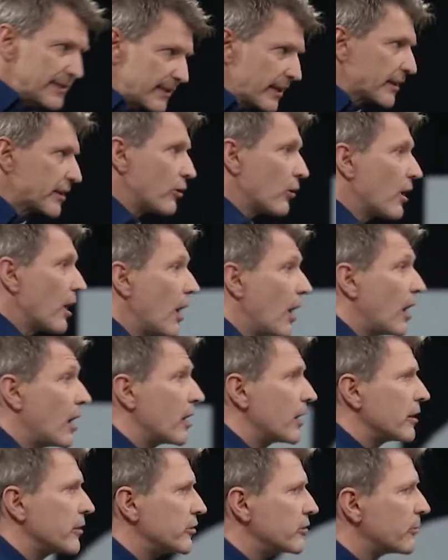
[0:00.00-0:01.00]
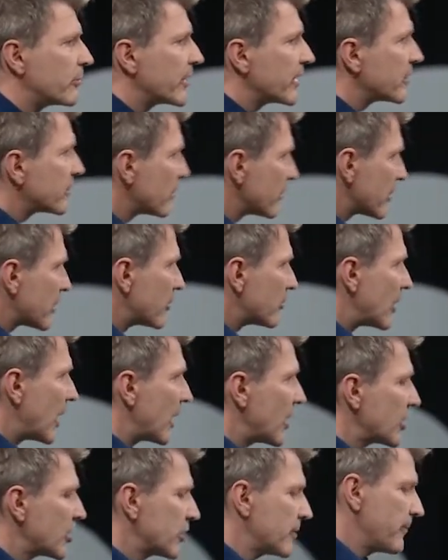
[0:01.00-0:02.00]
take your car. You bring it to the
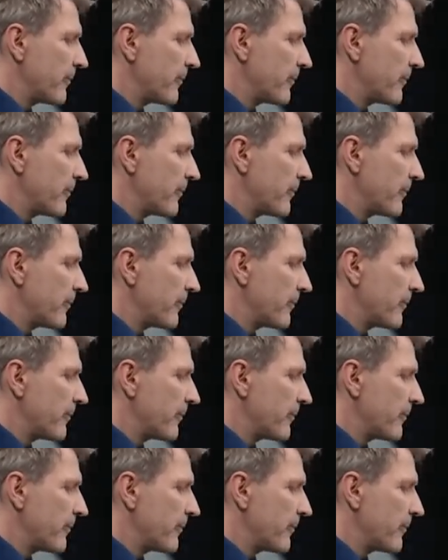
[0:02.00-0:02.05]
garage,